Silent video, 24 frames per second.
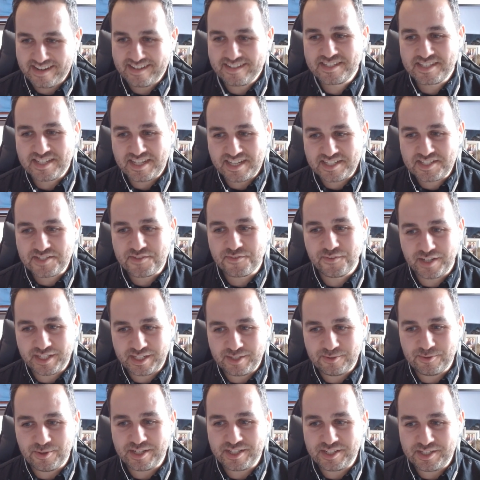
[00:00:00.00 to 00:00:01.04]
And it's, it's
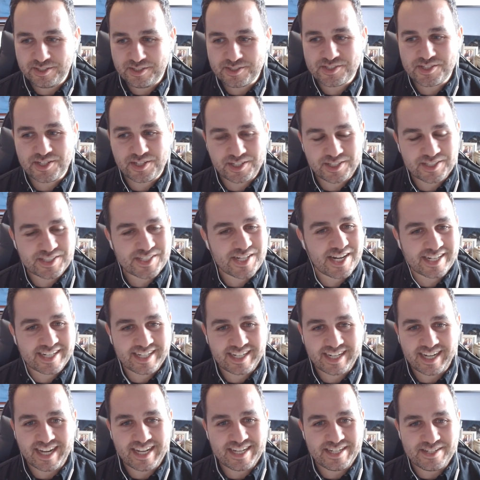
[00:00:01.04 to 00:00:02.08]
funny when you started
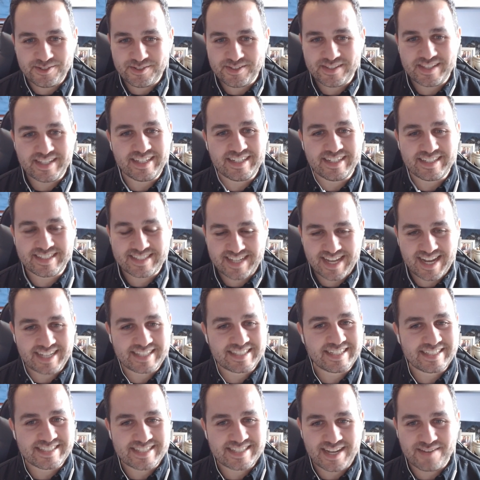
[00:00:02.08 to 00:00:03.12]
talking, I knew the
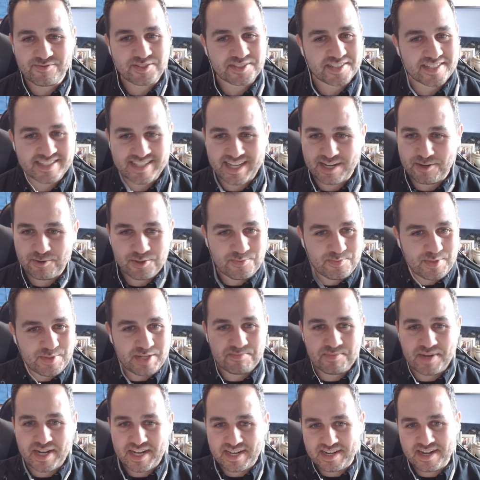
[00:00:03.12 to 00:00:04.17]
exact example because that would
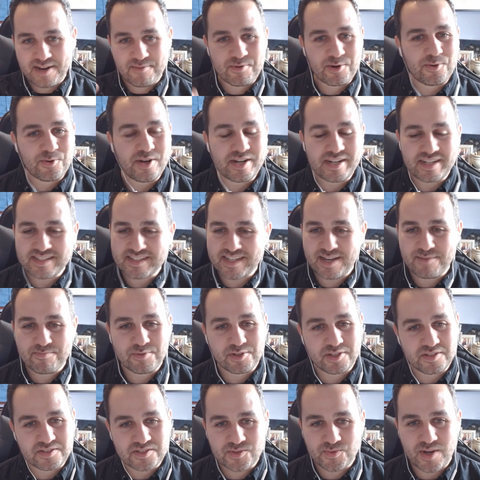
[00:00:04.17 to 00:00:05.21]
be my number one
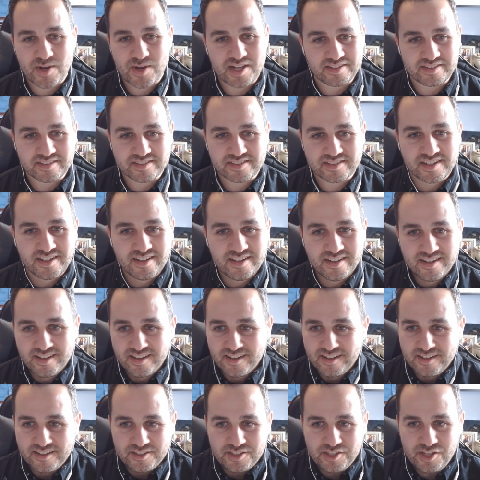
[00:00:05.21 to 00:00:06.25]
example as well as,
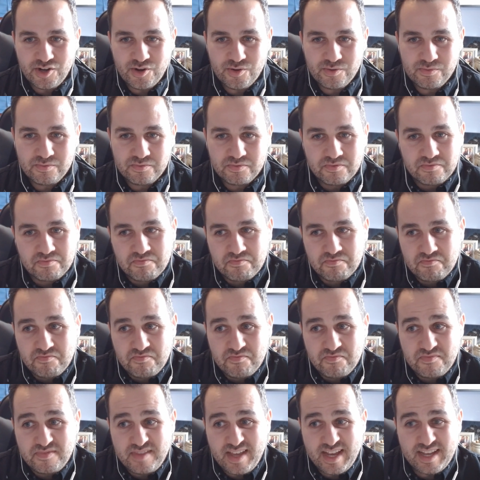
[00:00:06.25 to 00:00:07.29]
you know,
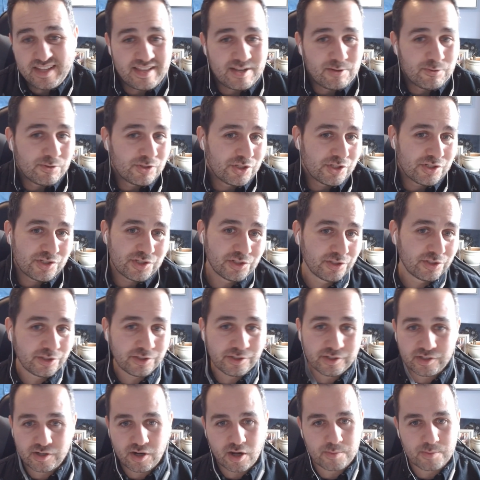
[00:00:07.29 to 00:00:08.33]
that that was just a
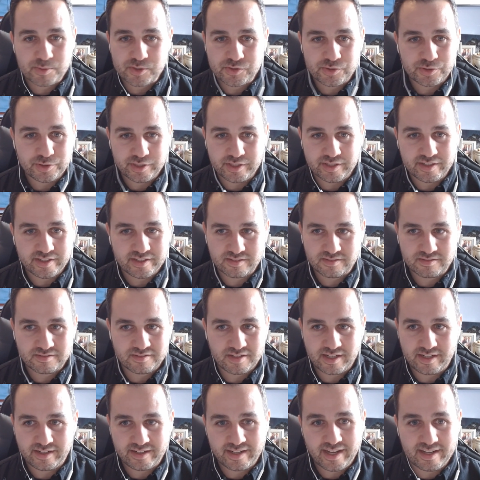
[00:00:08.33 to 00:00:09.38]
learning opportunity.
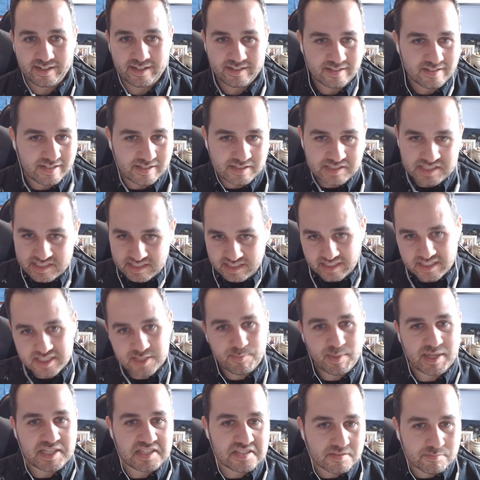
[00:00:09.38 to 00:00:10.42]
And and again, it, it's an
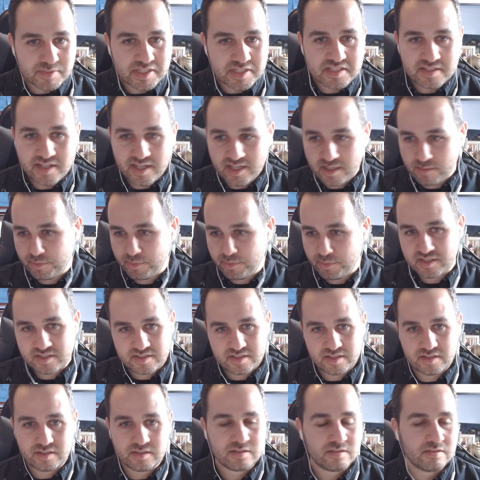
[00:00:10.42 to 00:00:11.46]
expensive mistake, but it's
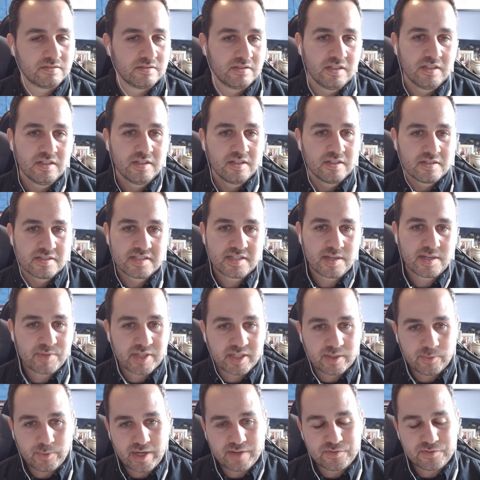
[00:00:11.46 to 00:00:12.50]
still
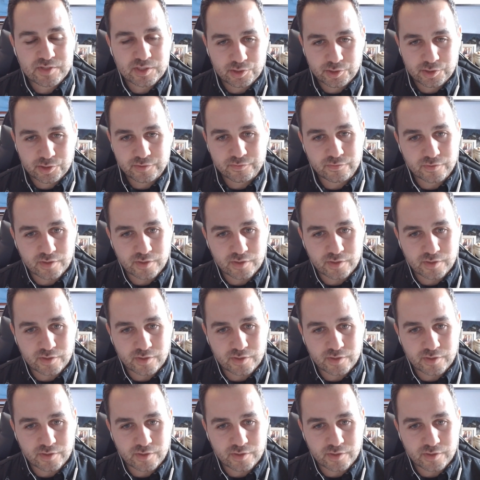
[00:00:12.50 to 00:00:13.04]
something we have to learn